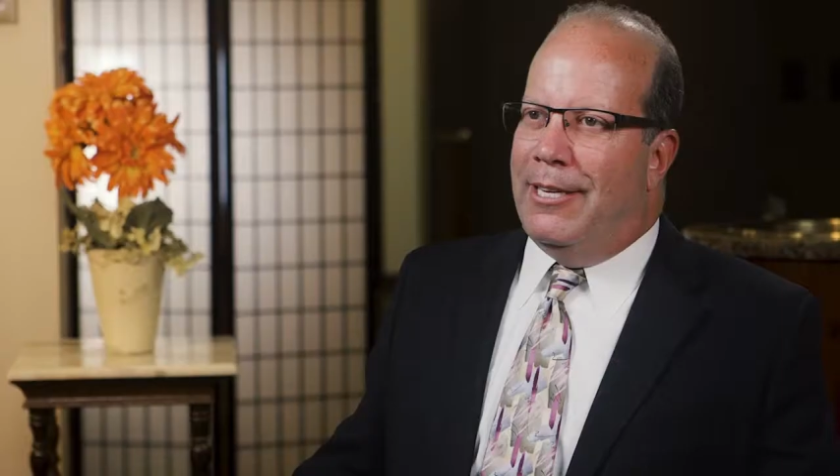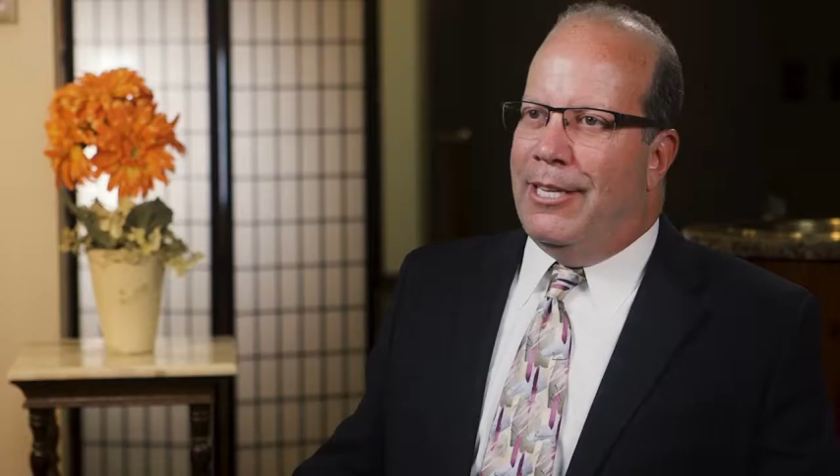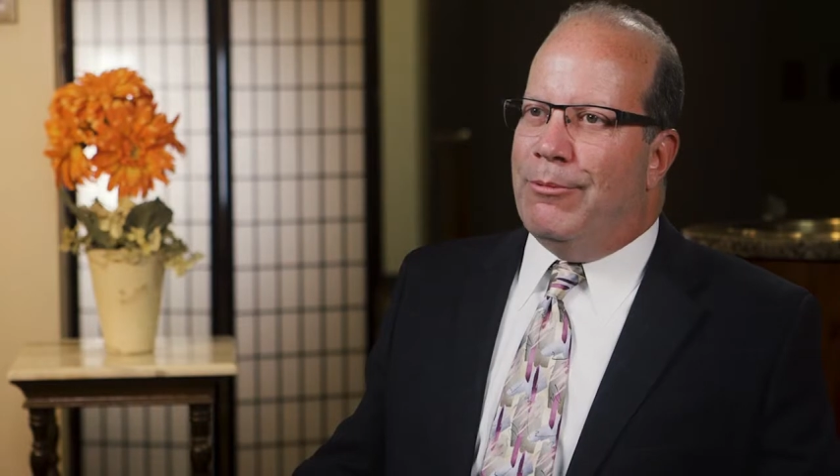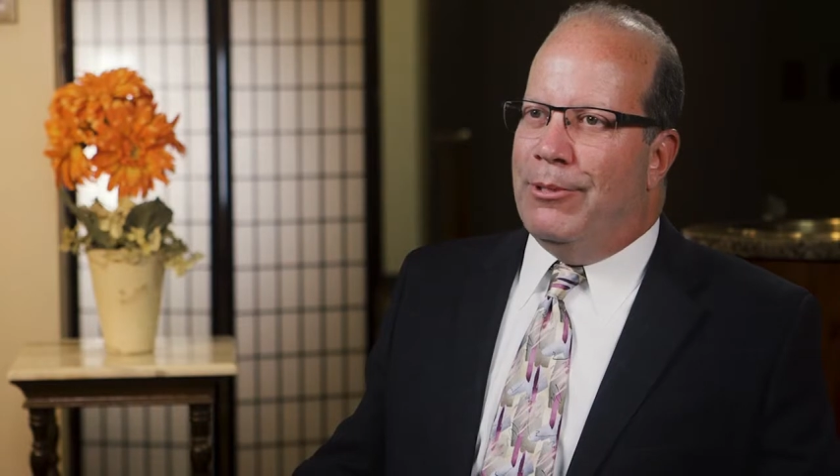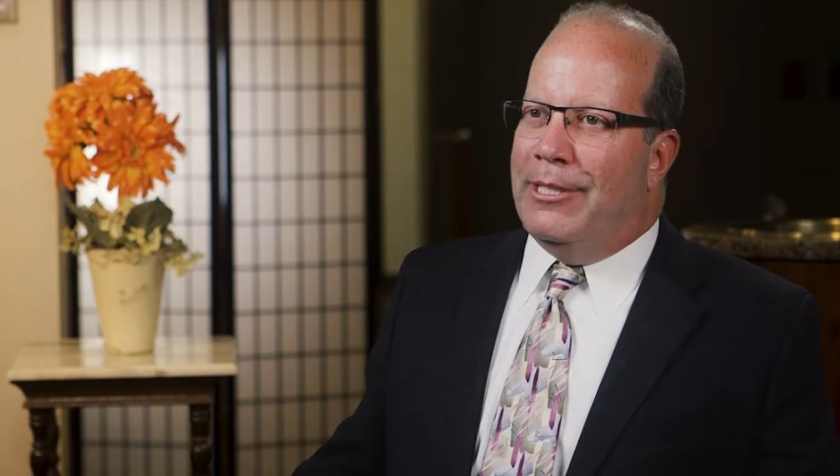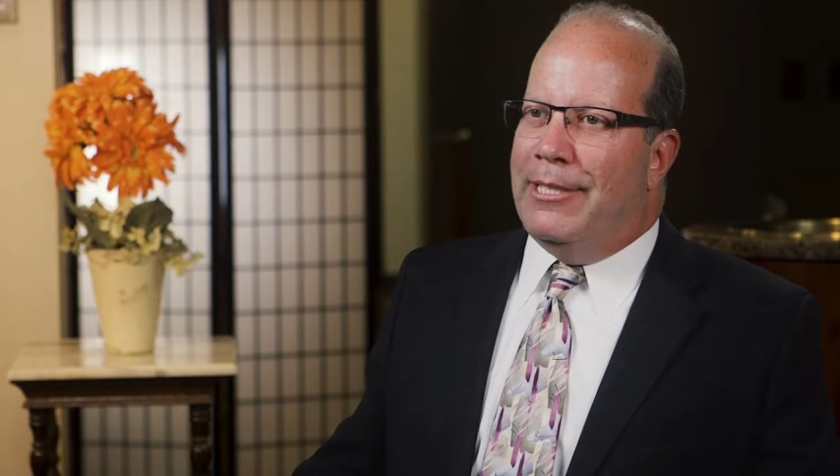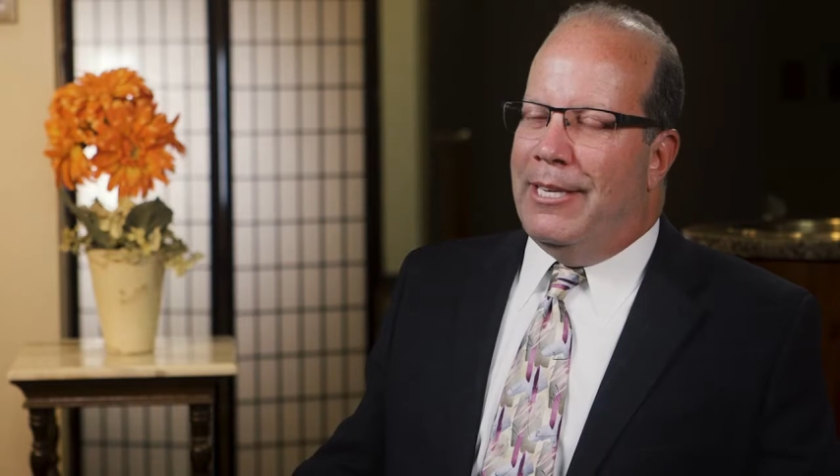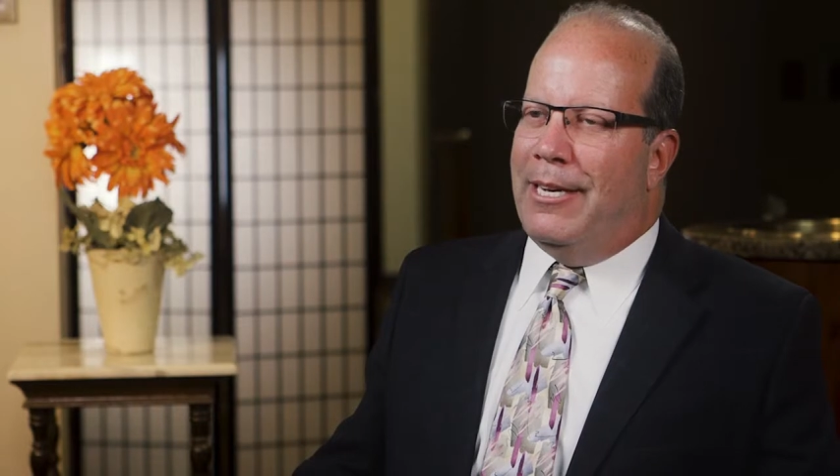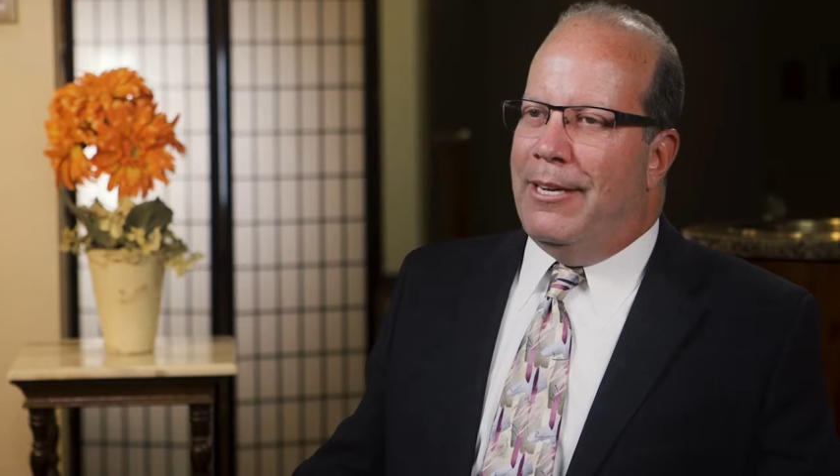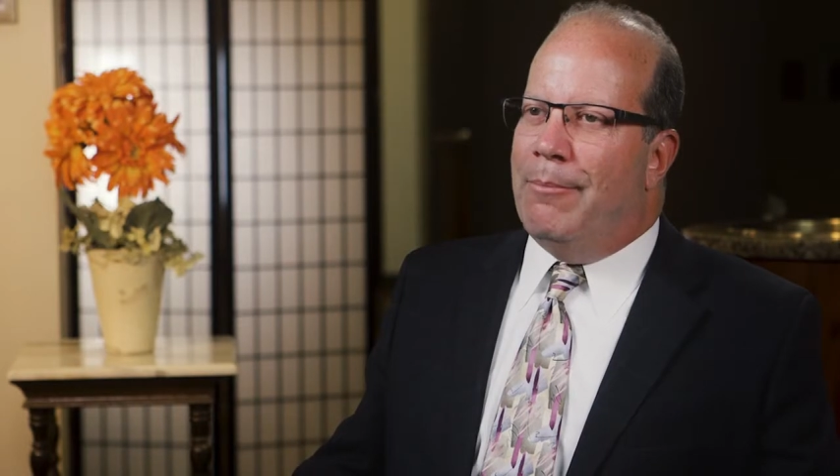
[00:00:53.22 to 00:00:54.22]
that's really
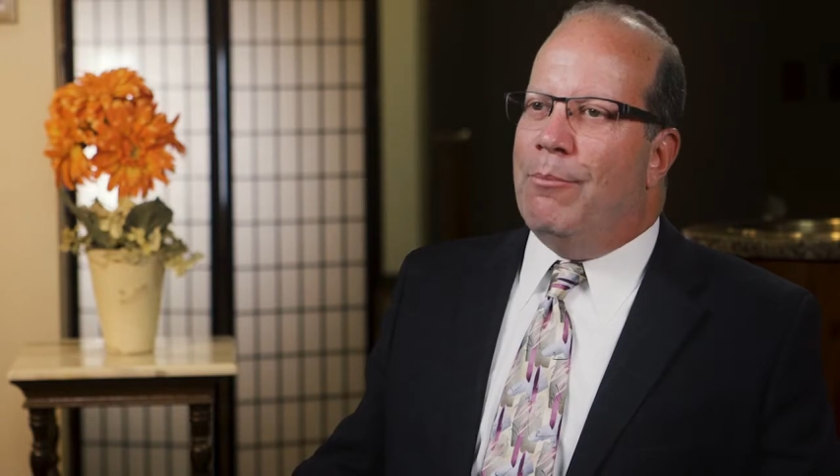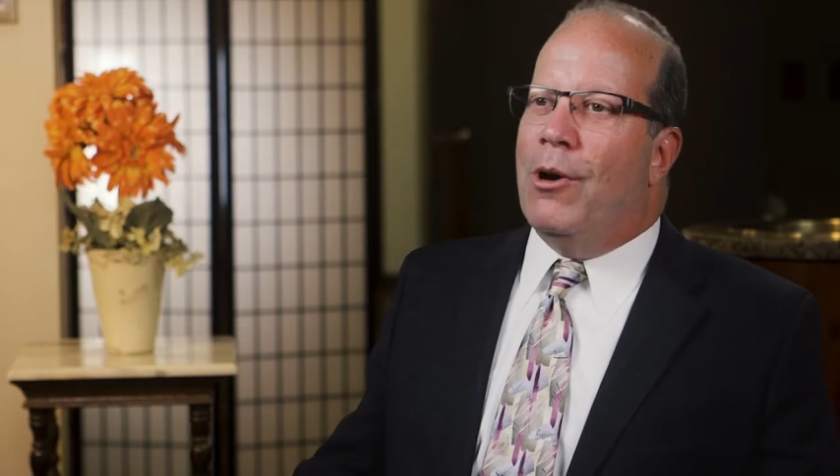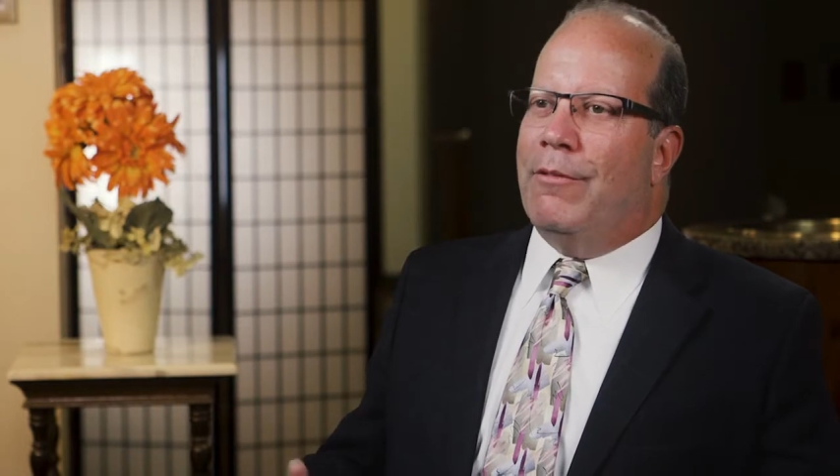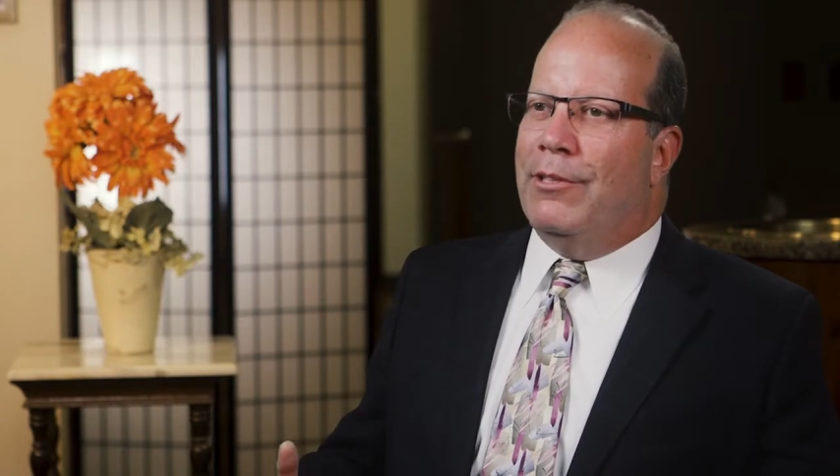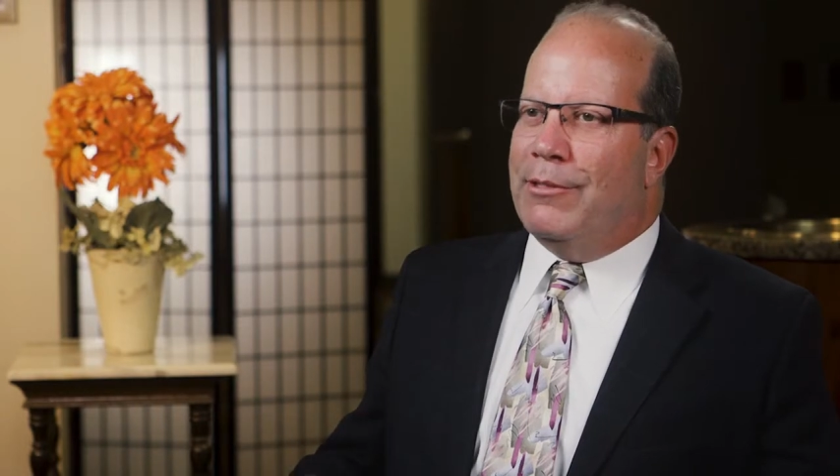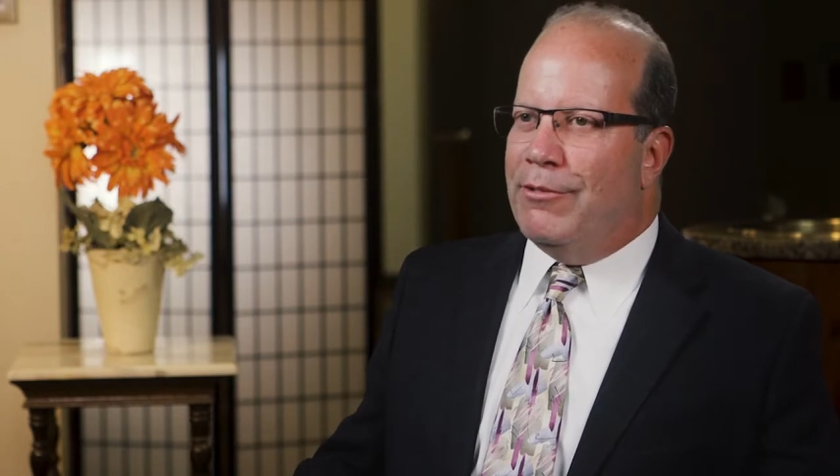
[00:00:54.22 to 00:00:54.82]
uh, marvelous